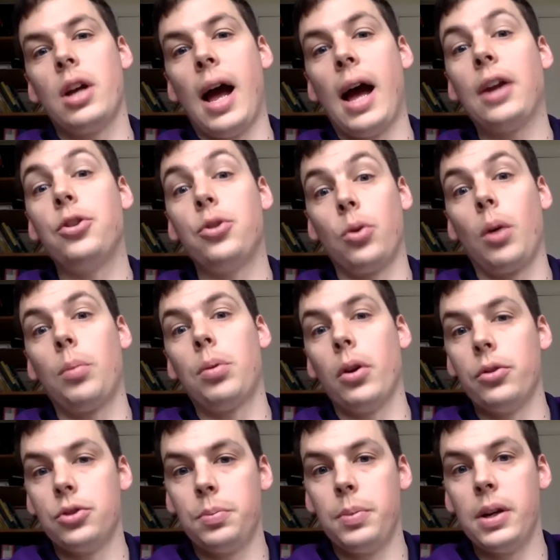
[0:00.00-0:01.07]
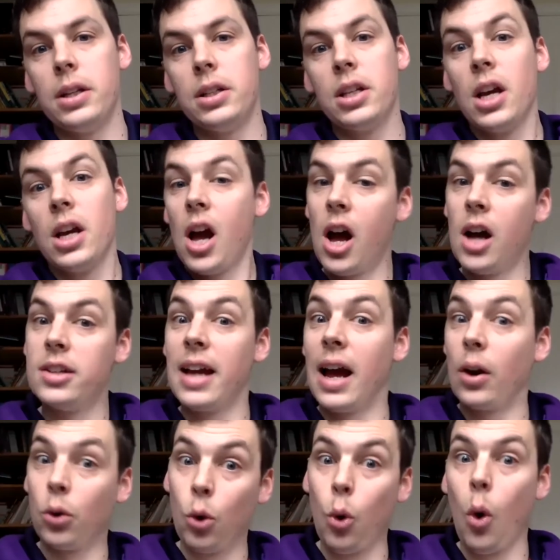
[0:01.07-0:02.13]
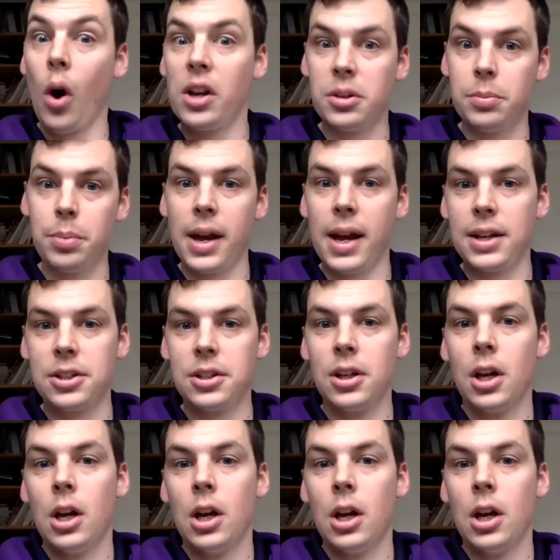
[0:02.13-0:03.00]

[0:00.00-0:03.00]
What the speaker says: and your upload speed down quite a bit.